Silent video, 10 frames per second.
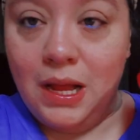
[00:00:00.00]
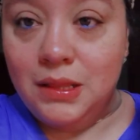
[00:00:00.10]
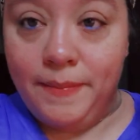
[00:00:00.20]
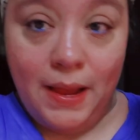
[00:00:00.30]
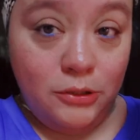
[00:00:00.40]
God,
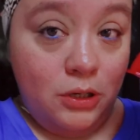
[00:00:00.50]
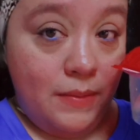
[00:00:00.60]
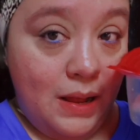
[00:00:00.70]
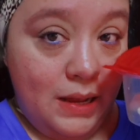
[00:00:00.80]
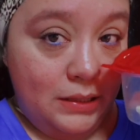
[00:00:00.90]
the bags in
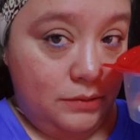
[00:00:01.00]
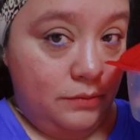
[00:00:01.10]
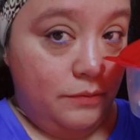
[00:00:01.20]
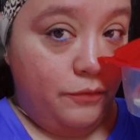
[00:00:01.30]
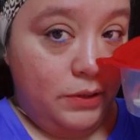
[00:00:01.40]
my eyes
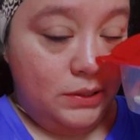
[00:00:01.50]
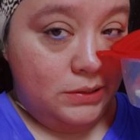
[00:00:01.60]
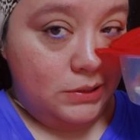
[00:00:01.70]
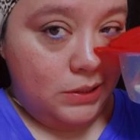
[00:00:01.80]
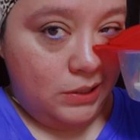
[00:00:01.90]
freaking
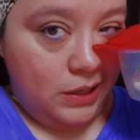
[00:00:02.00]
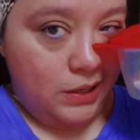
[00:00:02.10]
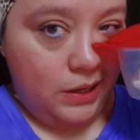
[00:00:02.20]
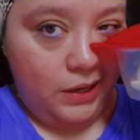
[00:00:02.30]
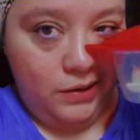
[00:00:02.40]
suck. I
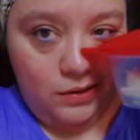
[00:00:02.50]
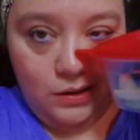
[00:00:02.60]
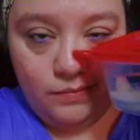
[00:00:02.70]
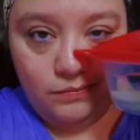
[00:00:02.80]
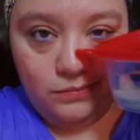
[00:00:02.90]
hate
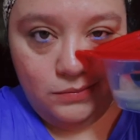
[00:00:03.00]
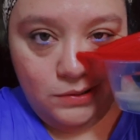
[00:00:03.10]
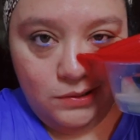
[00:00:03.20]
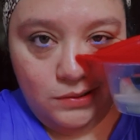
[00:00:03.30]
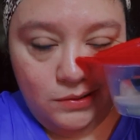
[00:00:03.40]
them.
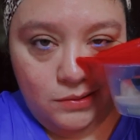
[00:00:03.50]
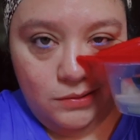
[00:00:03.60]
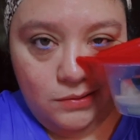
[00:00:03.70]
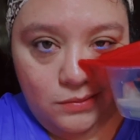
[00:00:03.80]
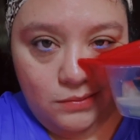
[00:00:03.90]

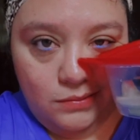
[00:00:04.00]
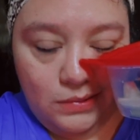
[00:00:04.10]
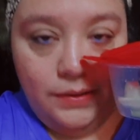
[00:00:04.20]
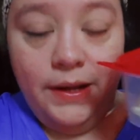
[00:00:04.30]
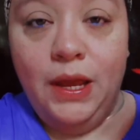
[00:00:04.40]

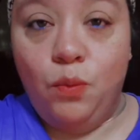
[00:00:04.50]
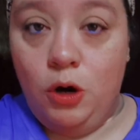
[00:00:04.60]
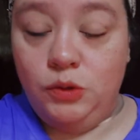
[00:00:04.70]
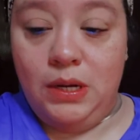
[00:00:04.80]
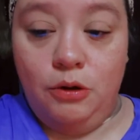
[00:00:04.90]
And they get
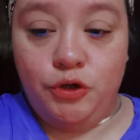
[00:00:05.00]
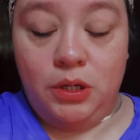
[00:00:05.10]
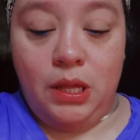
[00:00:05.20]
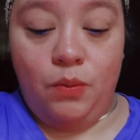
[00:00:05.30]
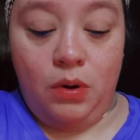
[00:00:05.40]
worse when I don't drink
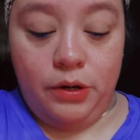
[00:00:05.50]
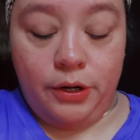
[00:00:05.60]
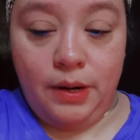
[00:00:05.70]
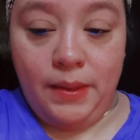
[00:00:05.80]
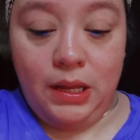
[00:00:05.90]
a lot of water.
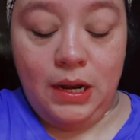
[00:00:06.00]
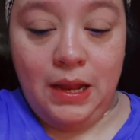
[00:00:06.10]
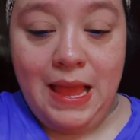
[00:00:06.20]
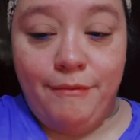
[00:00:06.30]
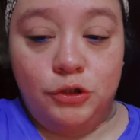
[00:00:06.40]
And I'm not gonna lie,
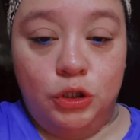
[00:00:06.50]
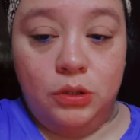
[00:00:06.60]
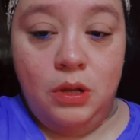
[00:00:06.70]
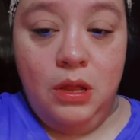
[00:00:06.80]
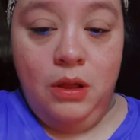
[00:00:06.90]
I haven't drunk
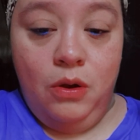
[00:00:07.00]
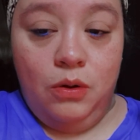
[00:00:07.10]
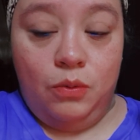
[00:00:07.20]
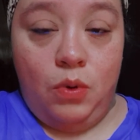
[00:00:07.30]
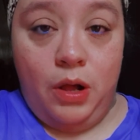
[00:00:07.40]

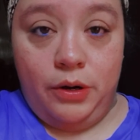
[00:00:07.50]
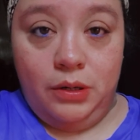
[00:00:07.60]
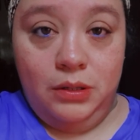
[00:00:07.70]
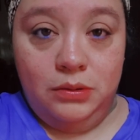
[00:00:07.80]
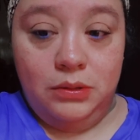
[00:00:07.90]
water
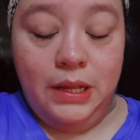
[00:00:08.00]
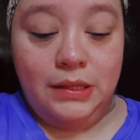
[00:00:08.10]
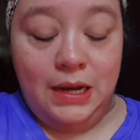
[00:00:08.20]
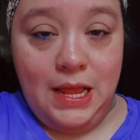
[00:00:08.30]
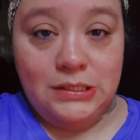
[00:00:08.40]
in
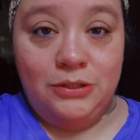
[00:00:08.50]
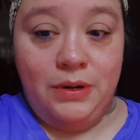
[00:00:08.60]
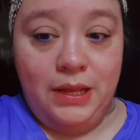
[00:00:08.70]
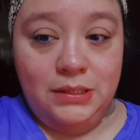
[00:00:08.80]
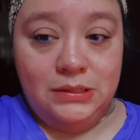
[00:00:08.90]
the last 2
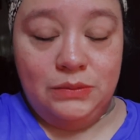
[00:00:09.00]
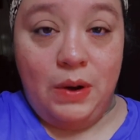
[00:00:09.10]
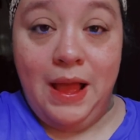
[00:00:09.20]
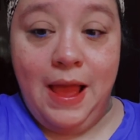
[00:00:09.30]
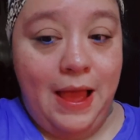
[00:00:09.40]
days. Well,
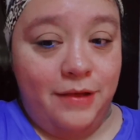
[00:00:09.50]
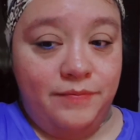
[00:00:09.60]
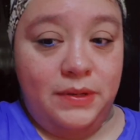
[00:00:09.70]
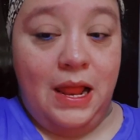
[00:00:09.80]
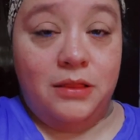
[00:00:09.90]
I have,
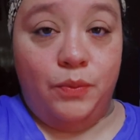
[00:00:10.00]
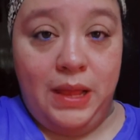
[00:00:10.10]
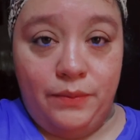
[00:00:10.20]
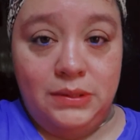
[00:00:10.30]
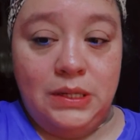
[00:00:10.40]
but not the way
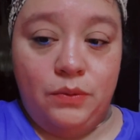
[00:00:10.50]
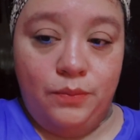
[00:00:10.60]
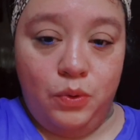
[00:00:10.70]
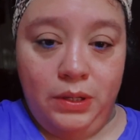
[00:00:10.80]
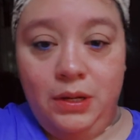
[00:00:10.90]
I was at one
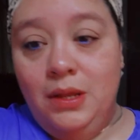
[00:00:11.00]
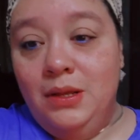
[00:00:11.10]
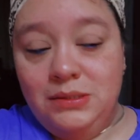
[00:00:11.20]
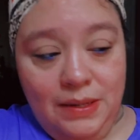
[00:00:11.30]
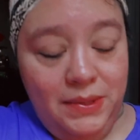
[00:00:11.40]
point.
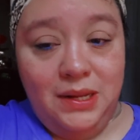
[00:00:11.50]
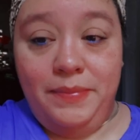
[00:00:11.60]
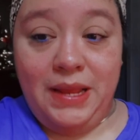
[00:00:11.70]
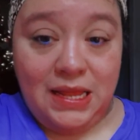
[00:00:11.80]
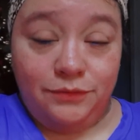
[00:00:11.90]
So let me get a
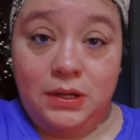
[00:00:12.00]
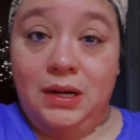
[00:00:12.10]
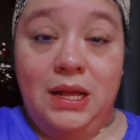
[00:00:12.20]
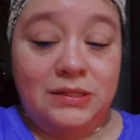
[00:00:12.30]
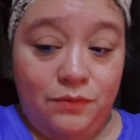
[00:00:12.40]
big ass fucking
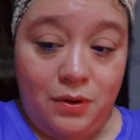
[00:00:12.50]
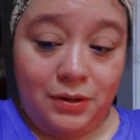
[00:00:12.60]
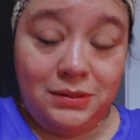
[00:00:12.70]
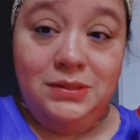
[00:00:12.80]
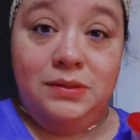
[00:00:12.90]
glass of water.
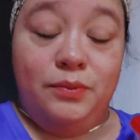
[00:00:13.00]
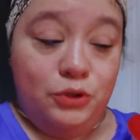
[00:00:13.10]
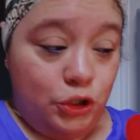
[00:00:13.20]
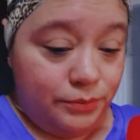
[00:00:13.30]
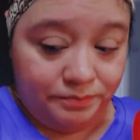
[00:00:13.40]
This is
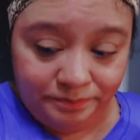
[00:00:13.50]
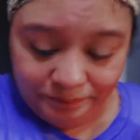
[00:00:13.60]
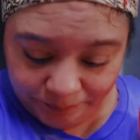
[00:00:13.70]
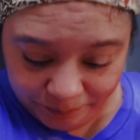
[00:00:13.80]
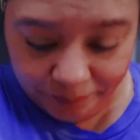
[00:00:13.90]
bullshit.